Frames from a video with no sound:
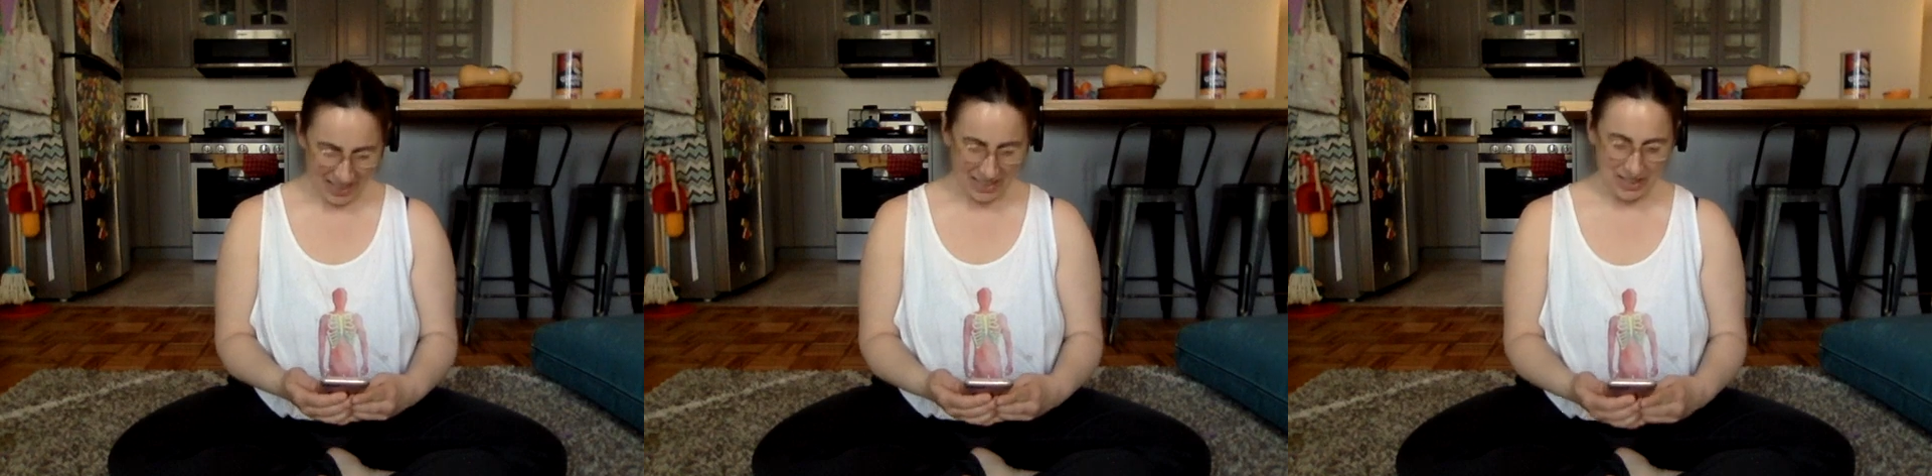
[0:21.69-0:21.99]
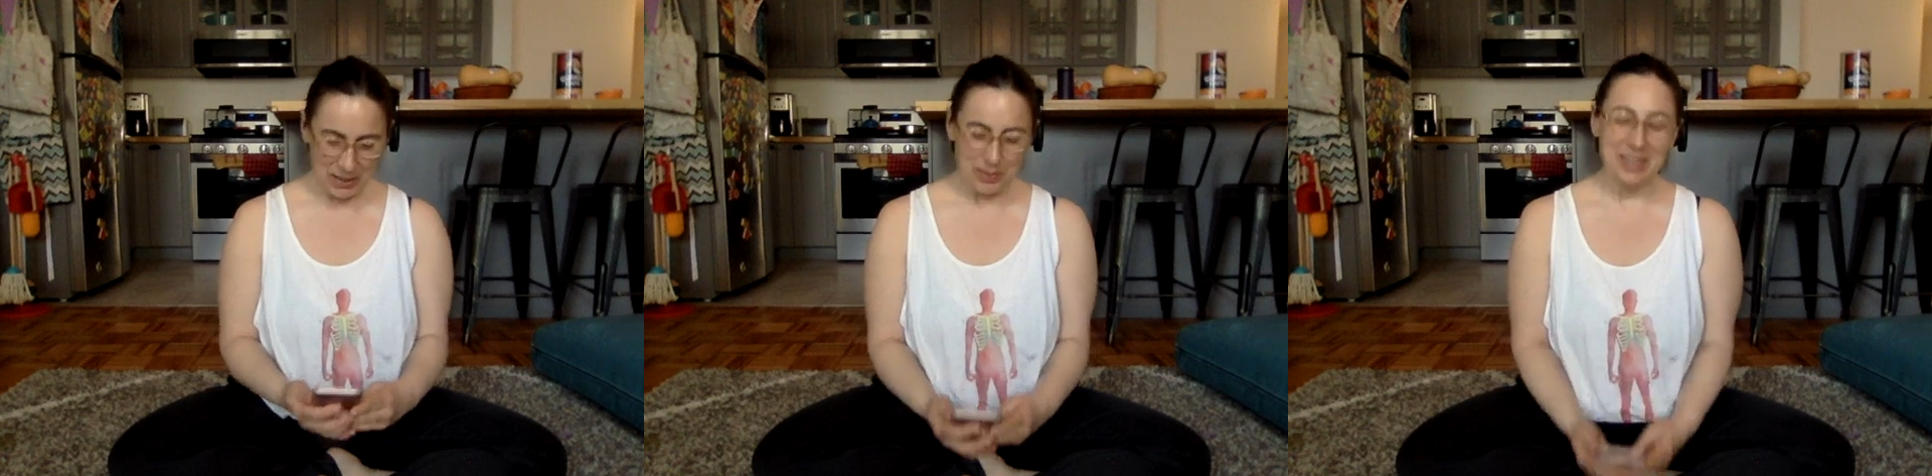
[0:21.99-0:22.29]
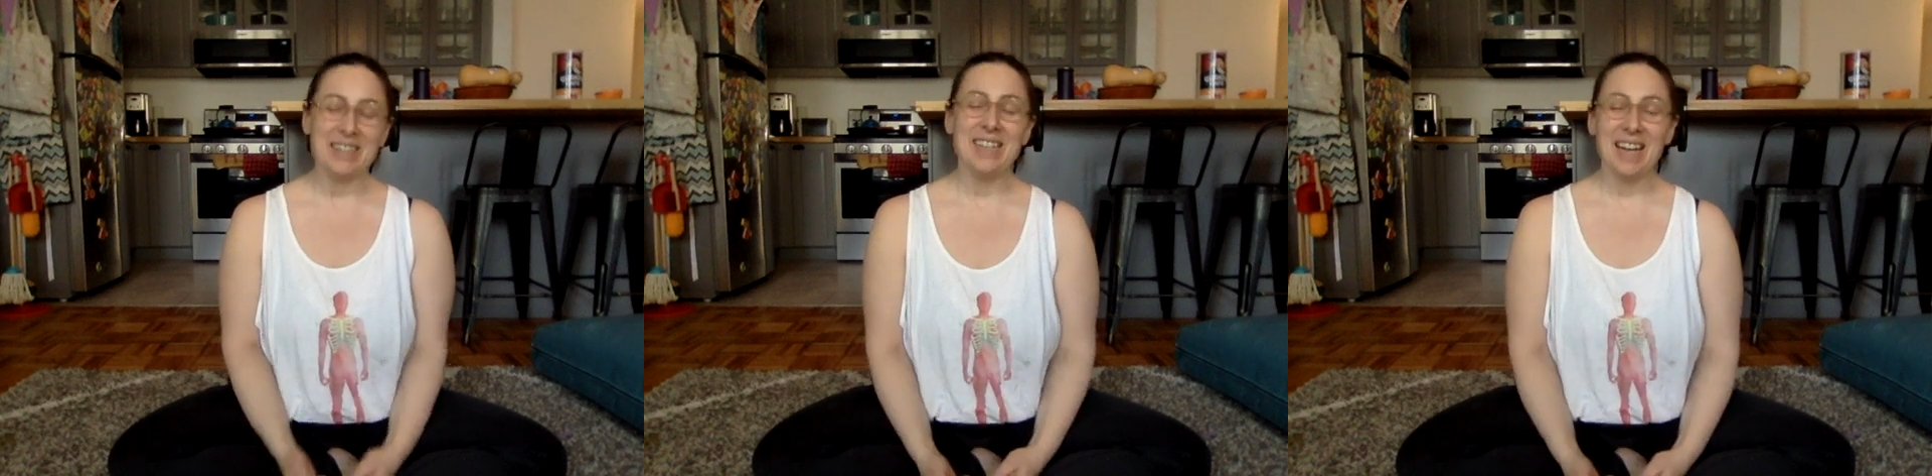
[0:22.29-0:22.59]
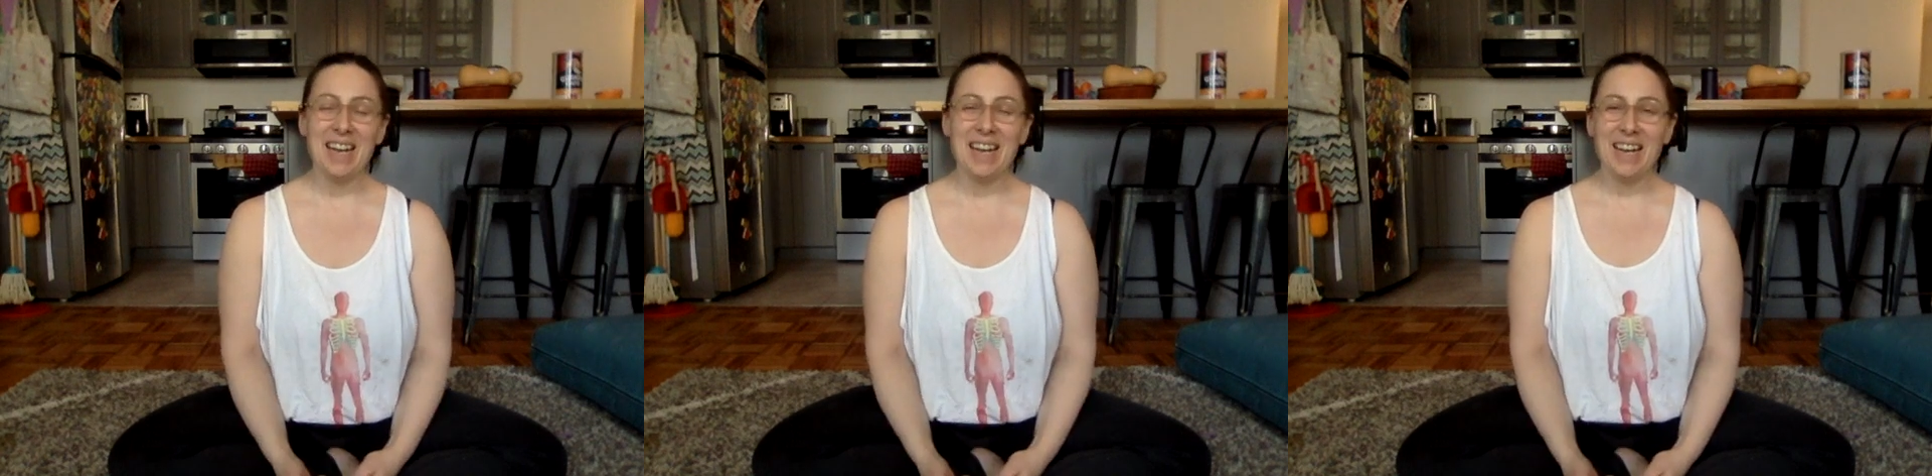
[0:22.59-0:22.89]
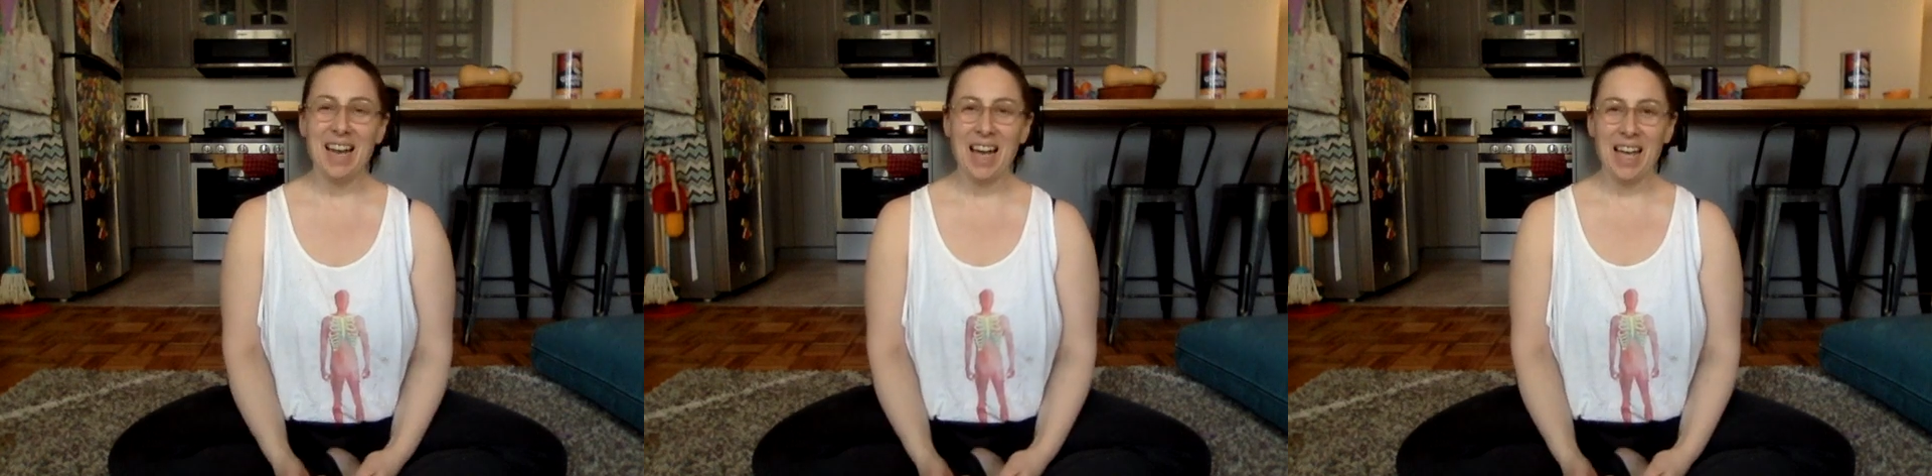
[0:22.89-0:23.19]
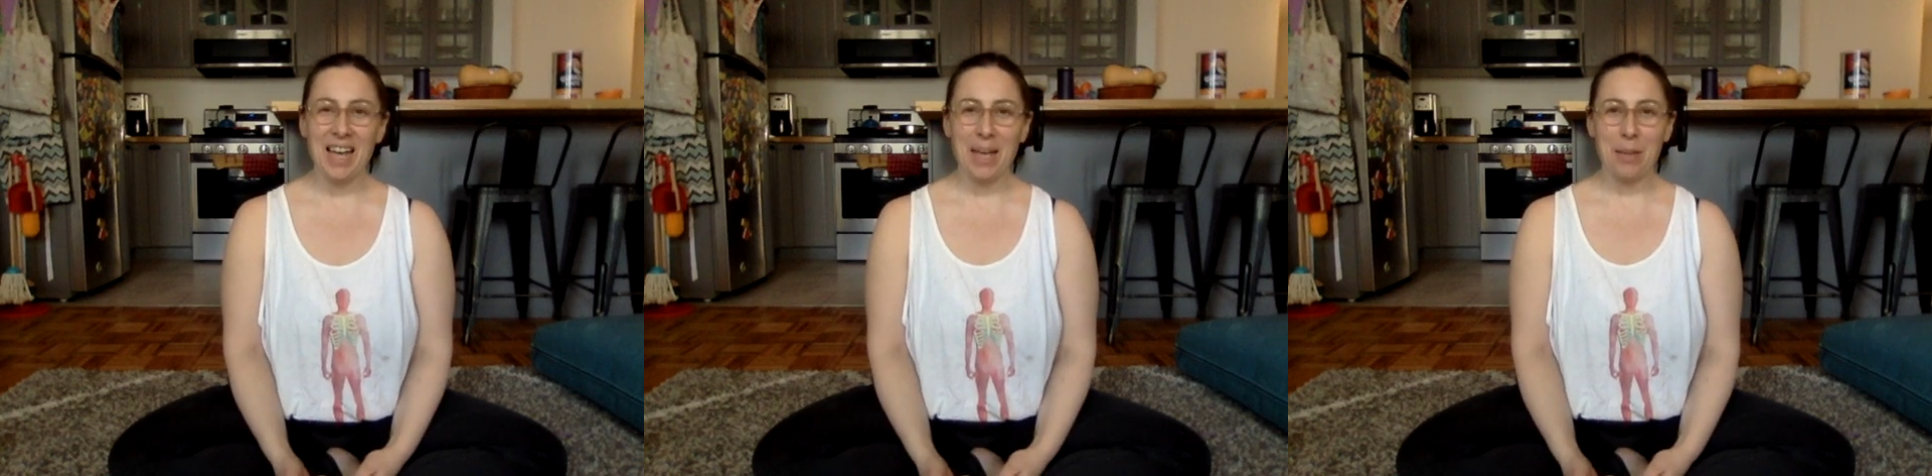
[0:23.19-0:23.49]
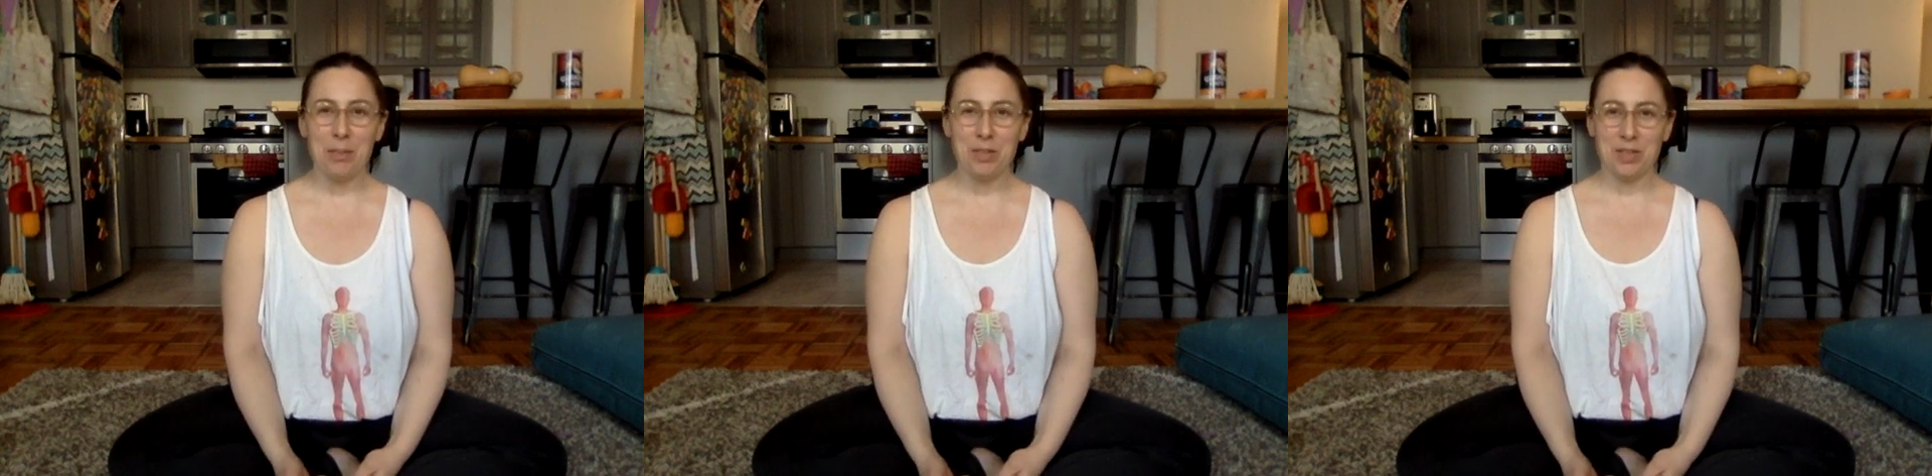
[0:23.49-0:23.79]
So today I
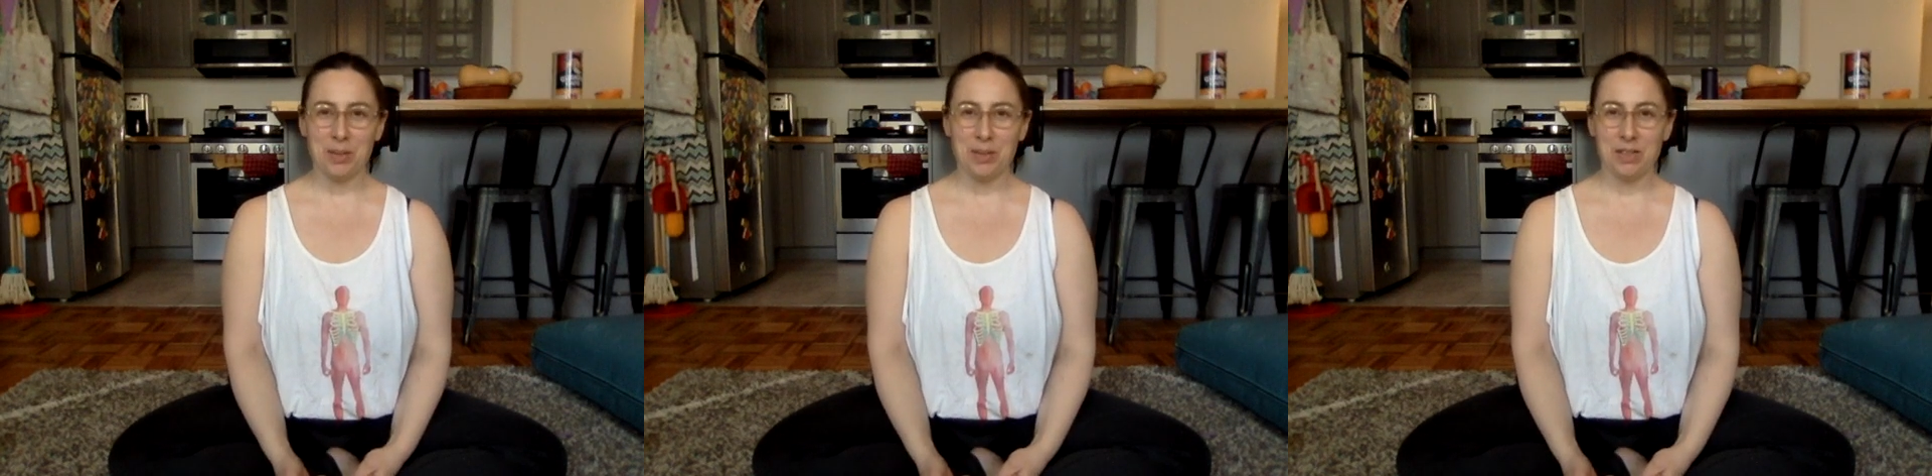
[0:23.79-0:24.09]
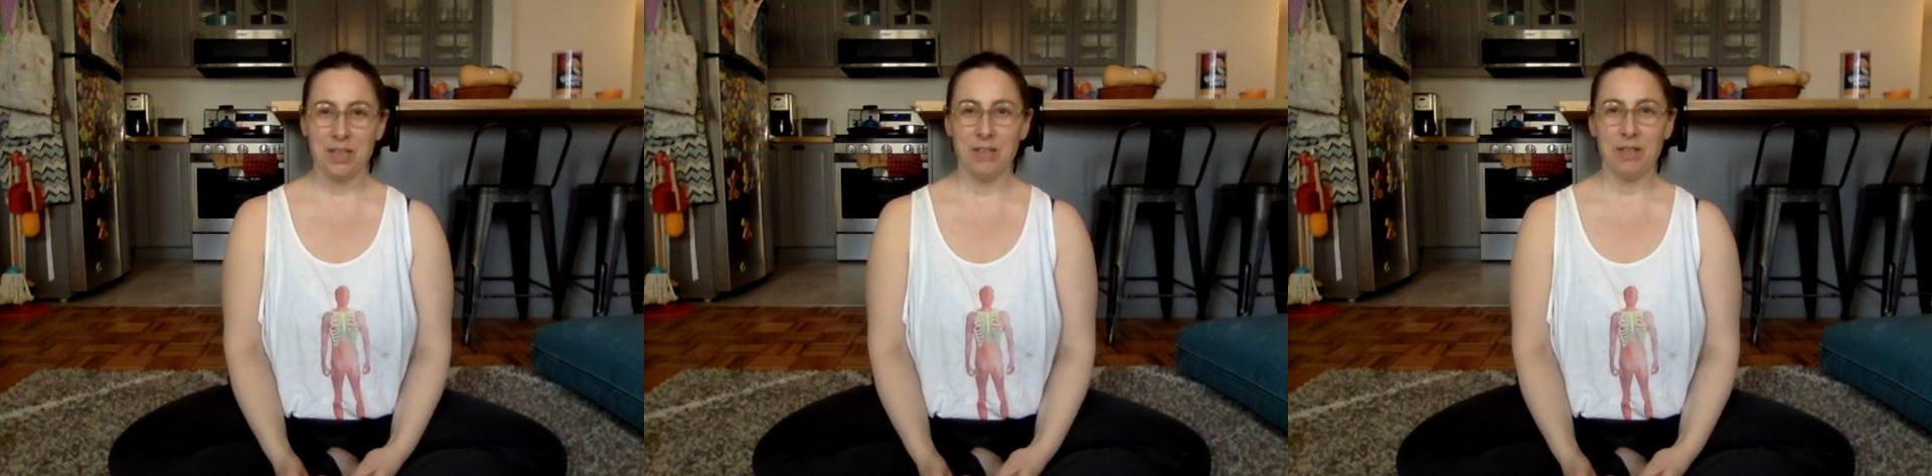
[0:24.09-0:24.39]
am just going to give